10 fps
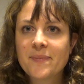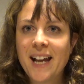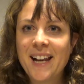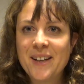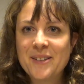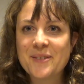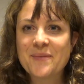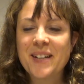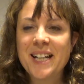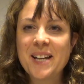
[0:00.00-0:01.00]
Hello,
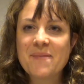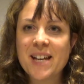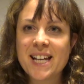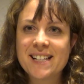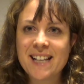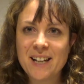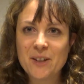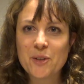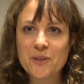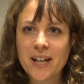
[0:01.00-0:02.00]
my name is
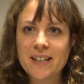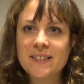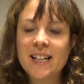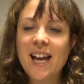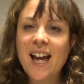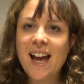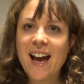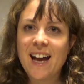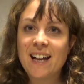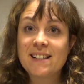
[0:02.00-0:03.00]
Anna Cauvin
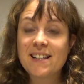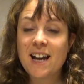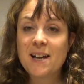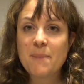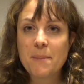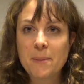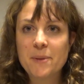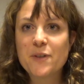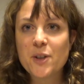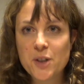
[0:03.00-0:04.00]
and I'm a mum
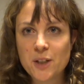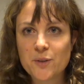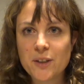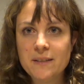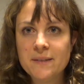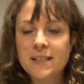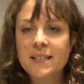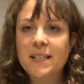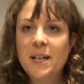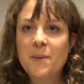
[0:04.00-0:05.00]
of two children.
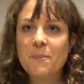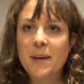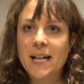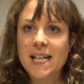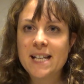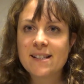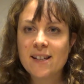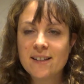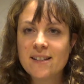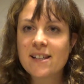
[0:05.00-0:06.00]
My
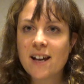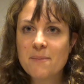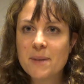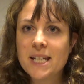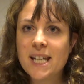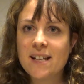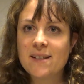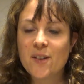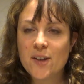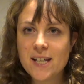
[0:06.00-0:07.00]
son Simon
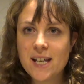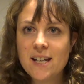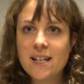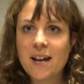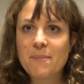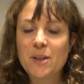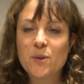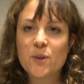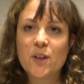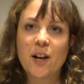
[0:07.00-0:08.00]
is 13 and my
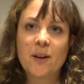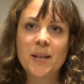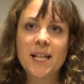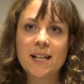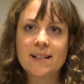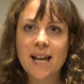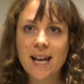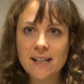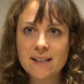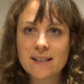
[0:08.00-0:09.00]
daughter Chloe is
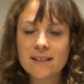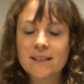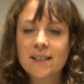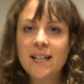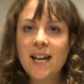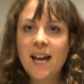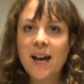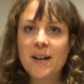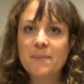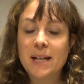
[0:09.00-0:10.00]
8.
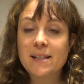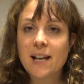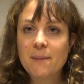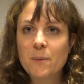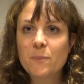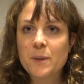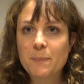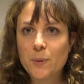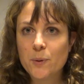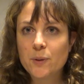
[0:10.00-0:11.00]
And Simon was
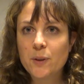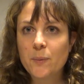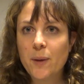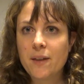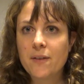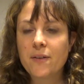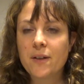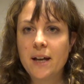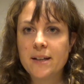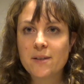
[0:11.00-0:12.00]
born with
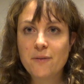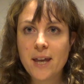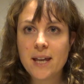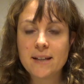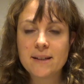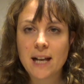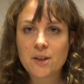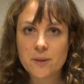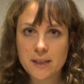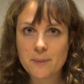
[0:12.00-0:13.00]
a severe
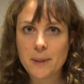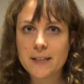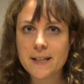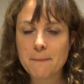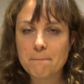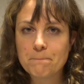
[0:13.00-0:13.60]
intellectual disability.